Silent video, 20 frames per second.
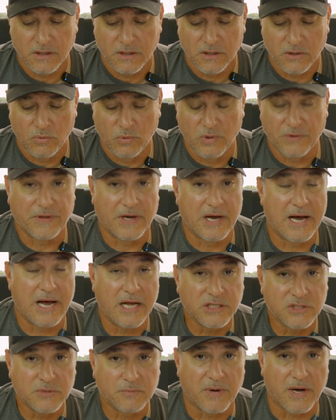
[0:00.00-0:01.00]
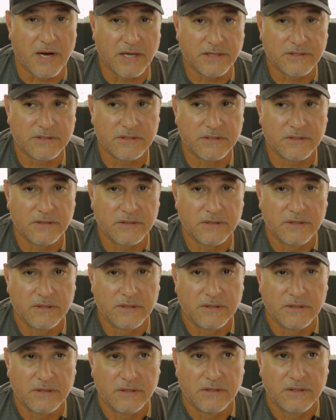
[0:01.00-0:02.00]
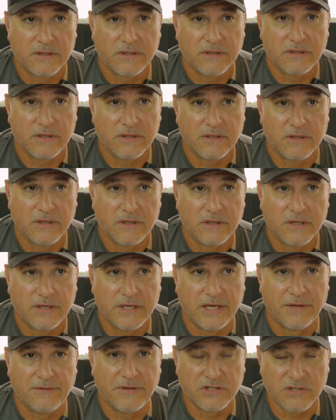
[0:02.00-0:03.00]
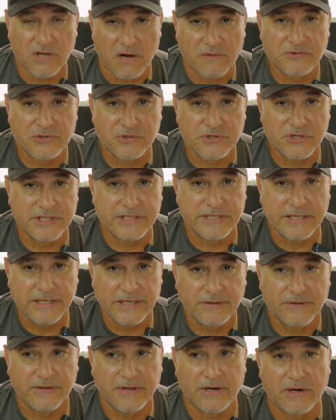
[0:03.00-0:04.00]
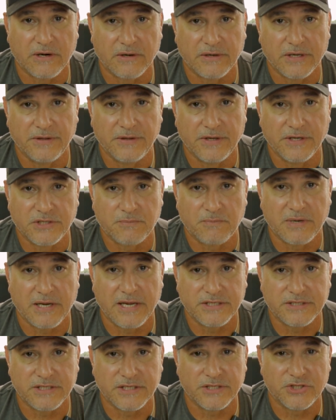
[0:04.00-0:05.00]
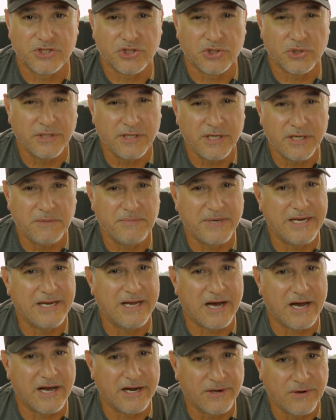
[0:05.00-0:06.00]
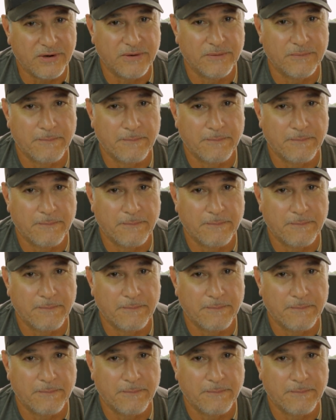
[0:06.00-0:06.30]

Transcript: with the hot spots and these officers sitting there in these places, shouldn't it be higher?